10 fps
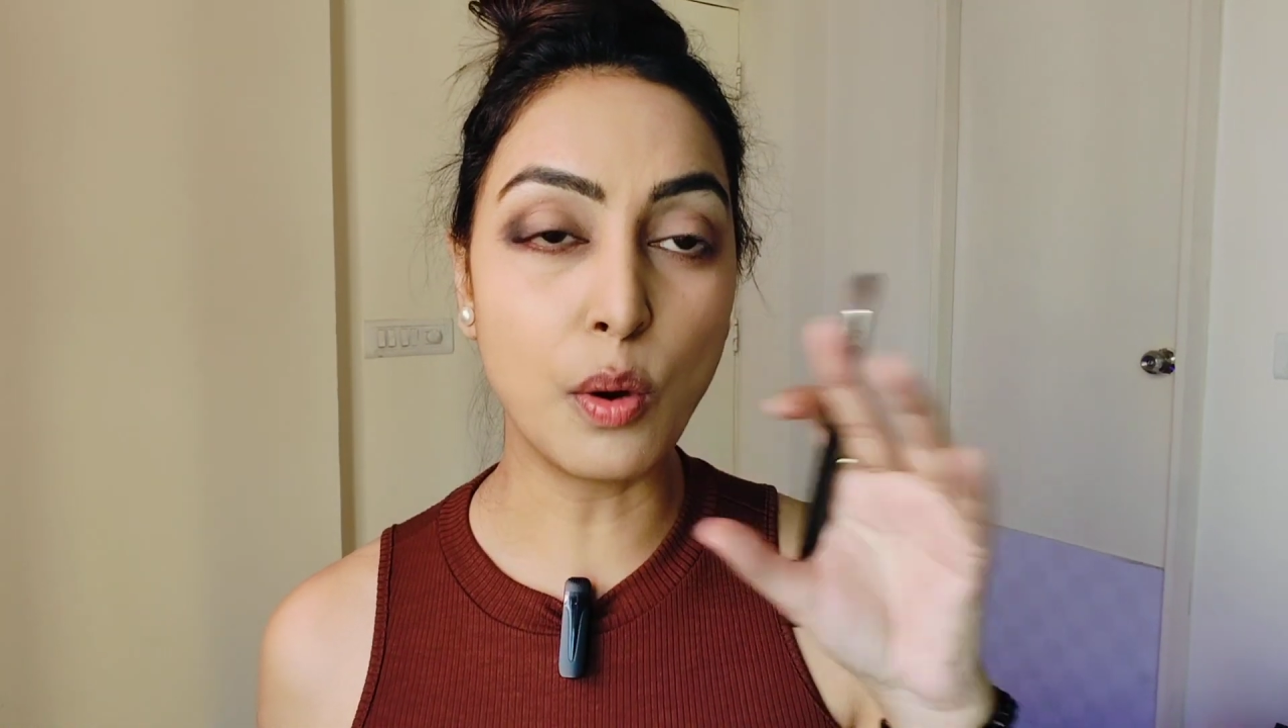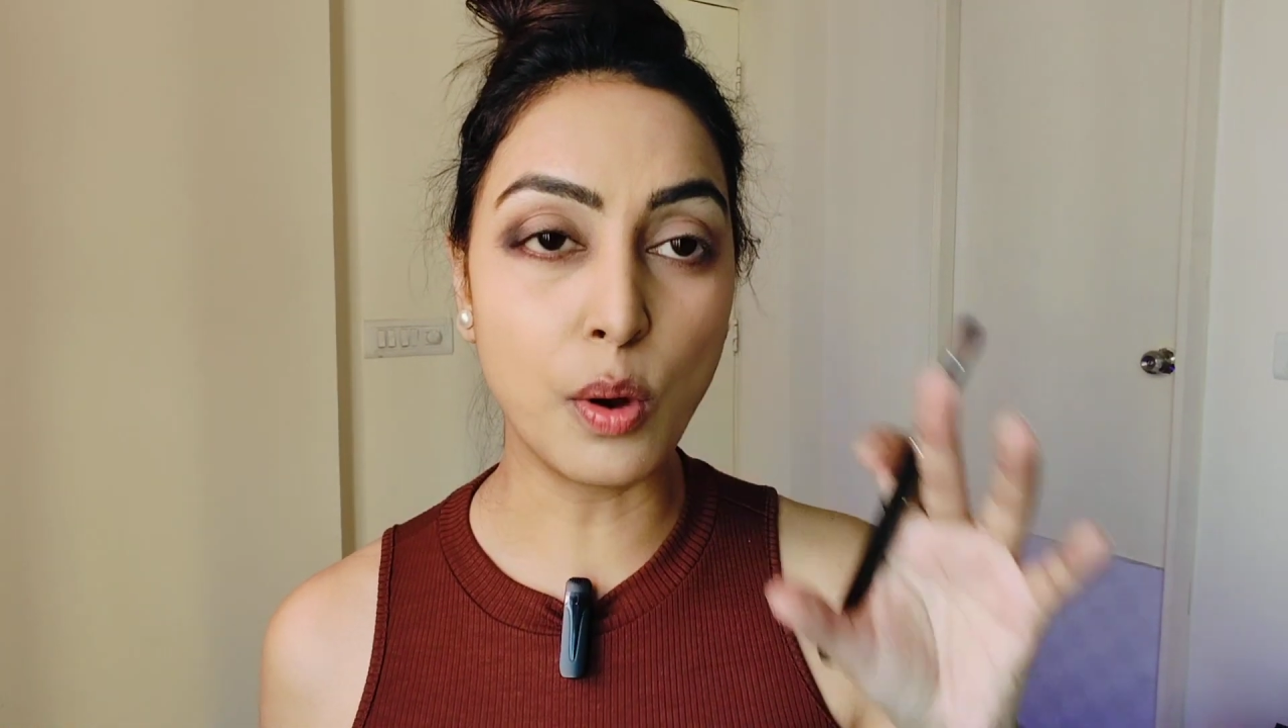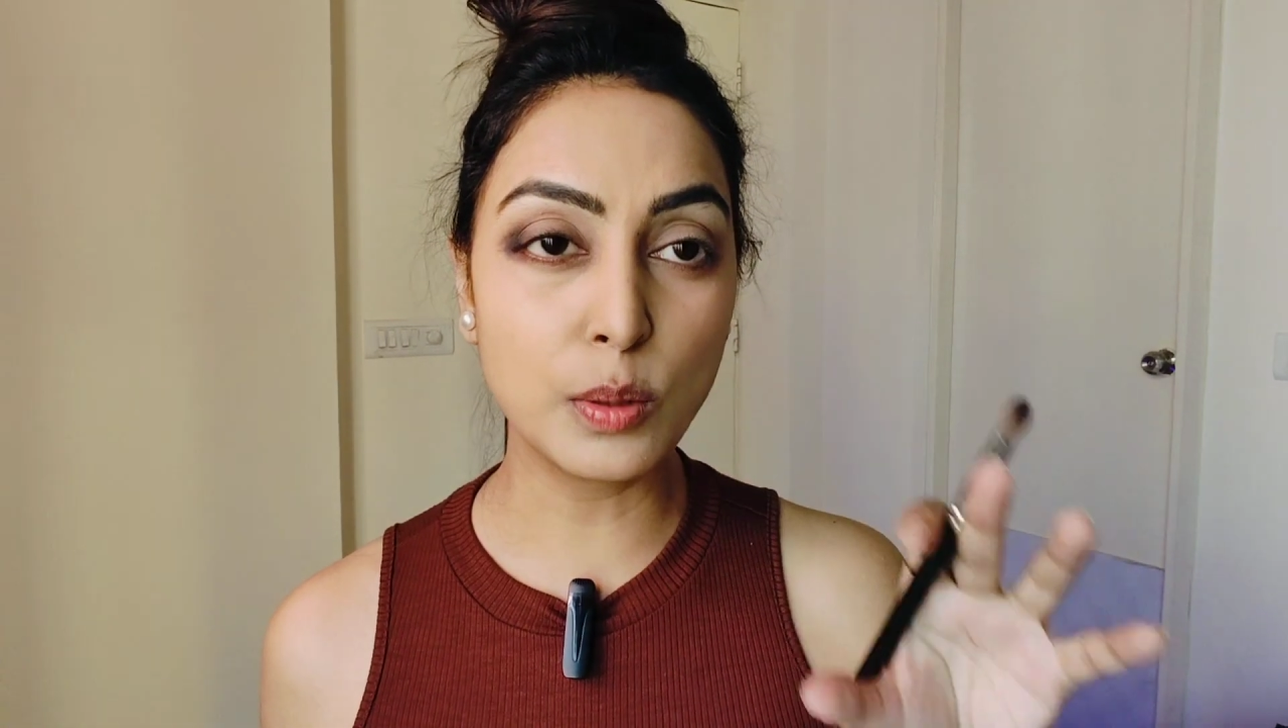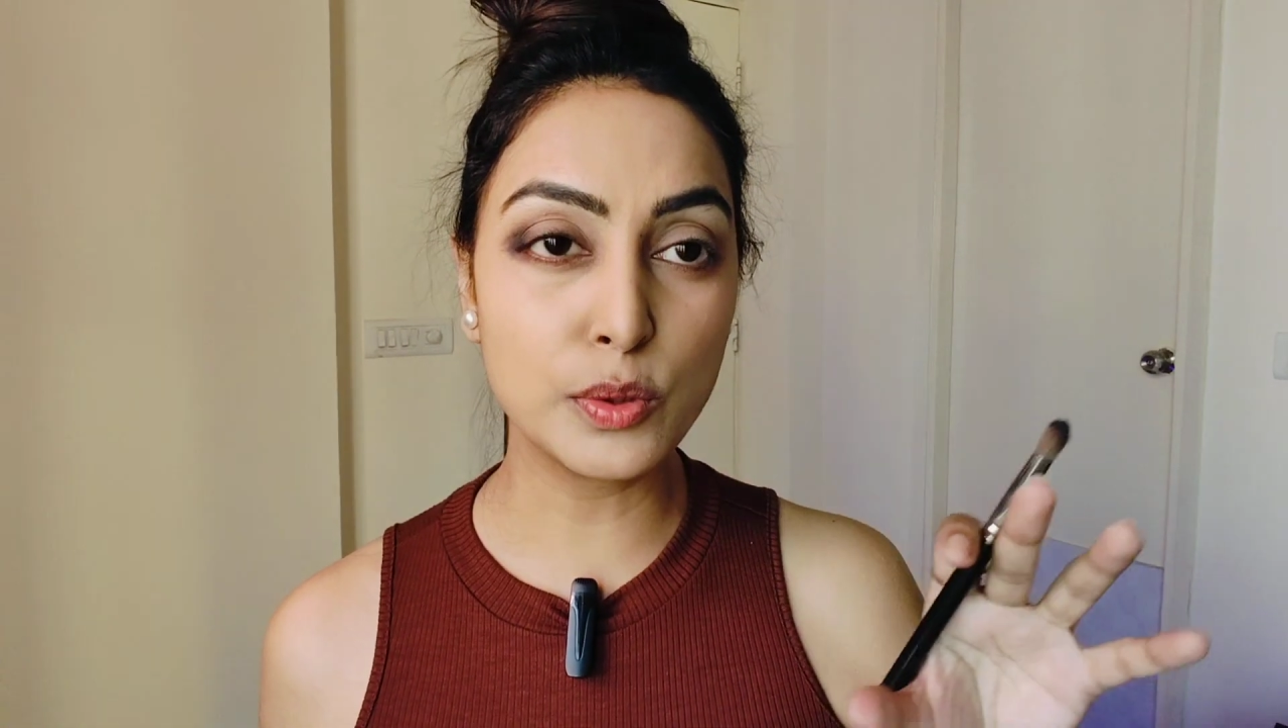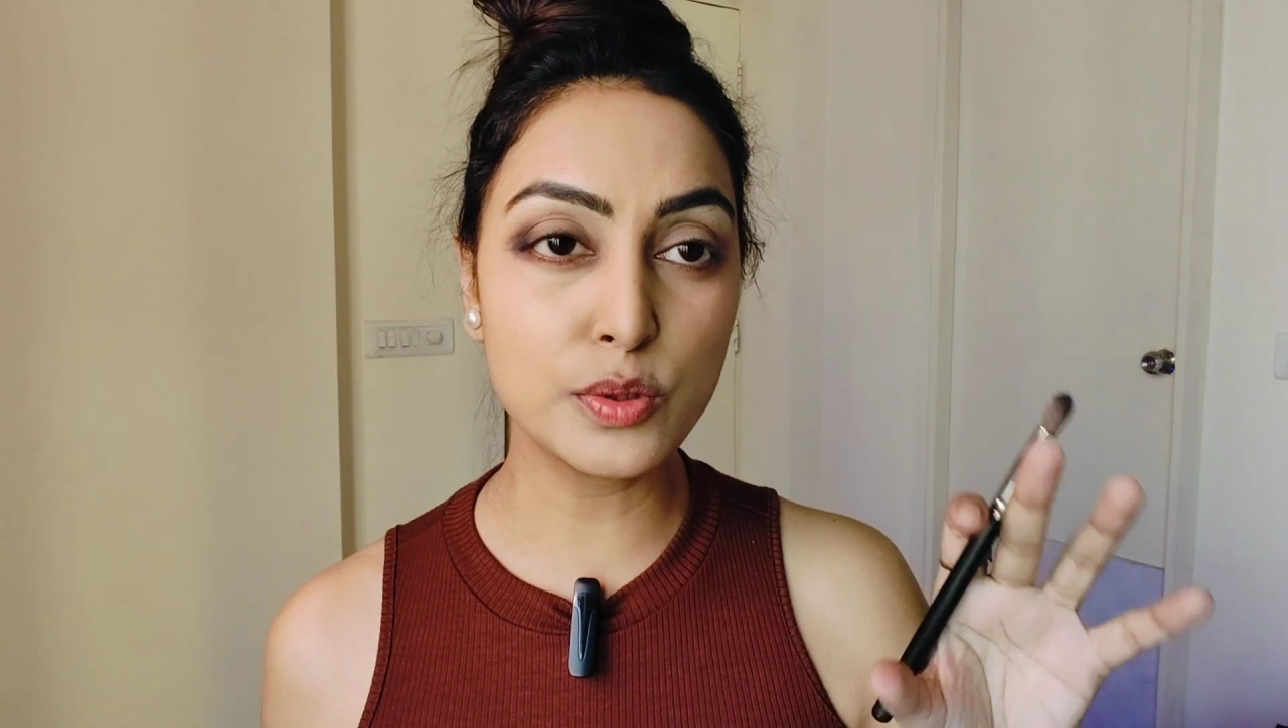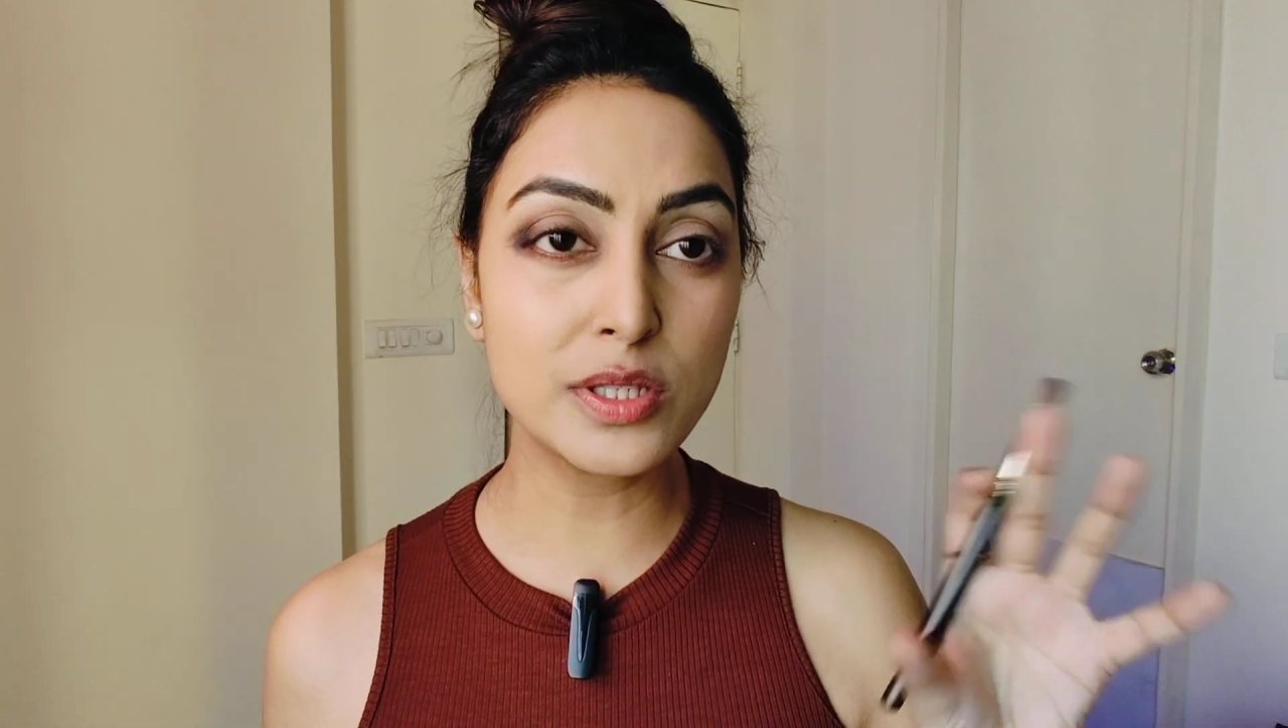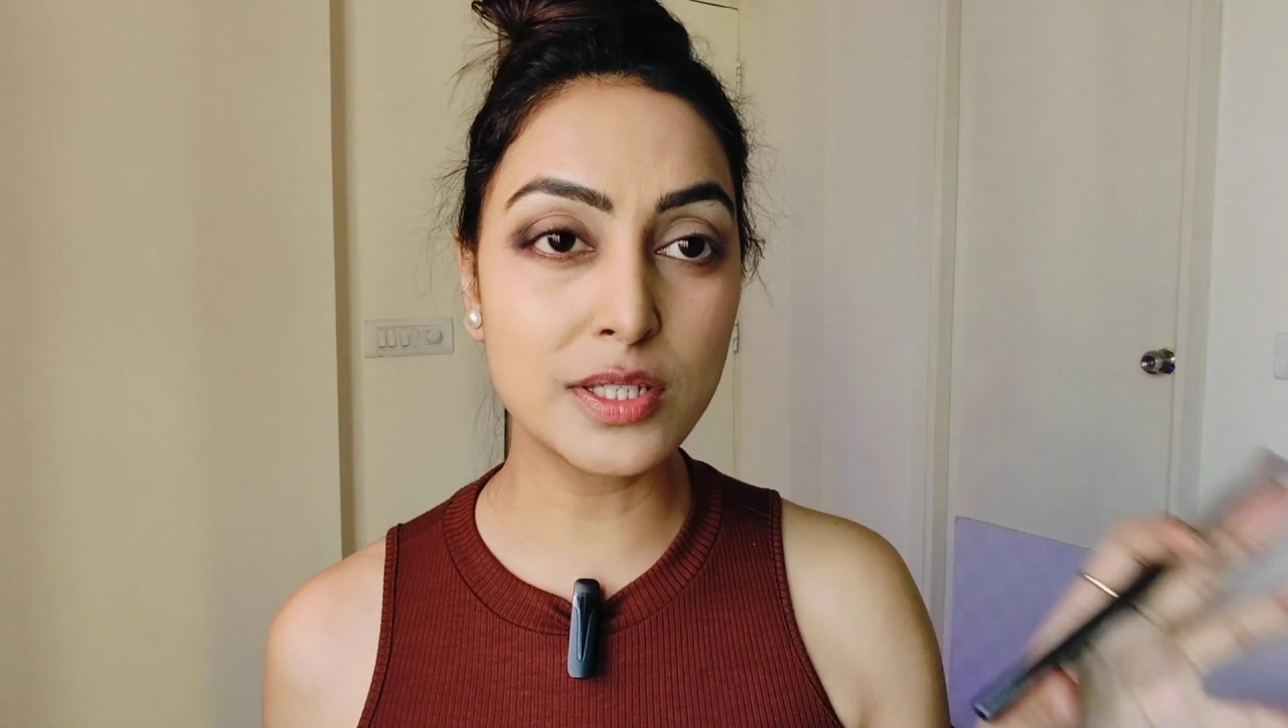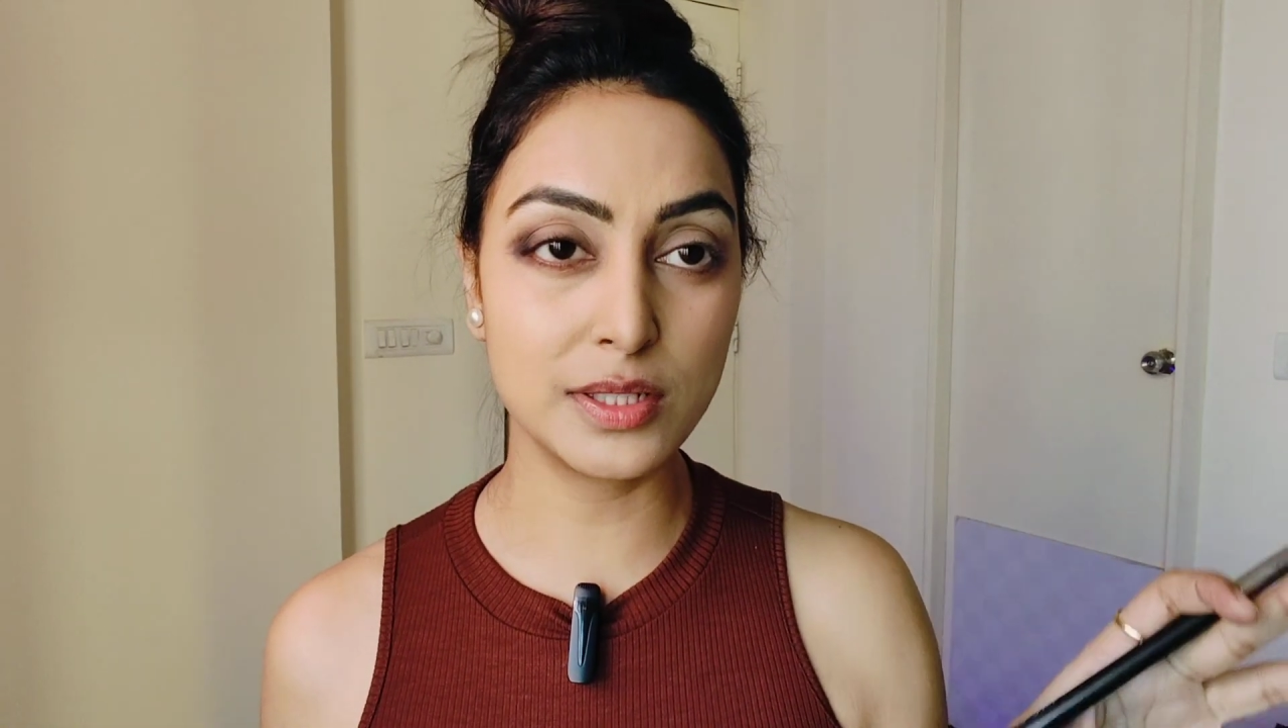almost